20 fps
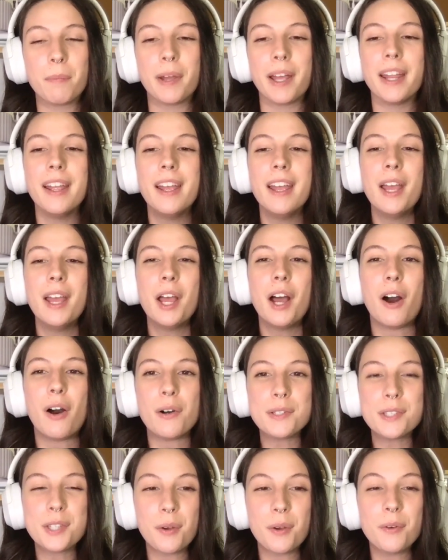But
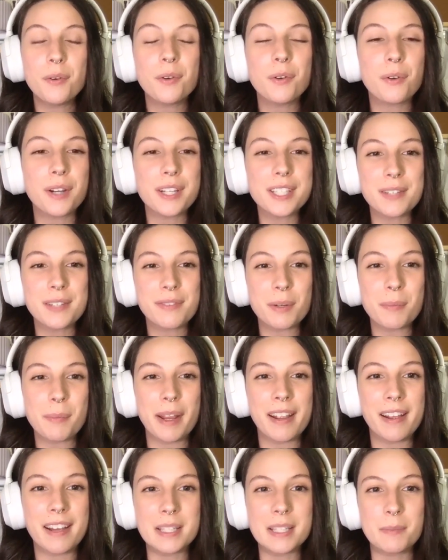also, Christopher,
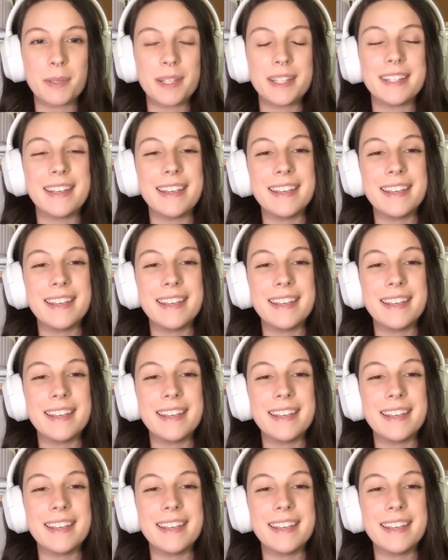my husband,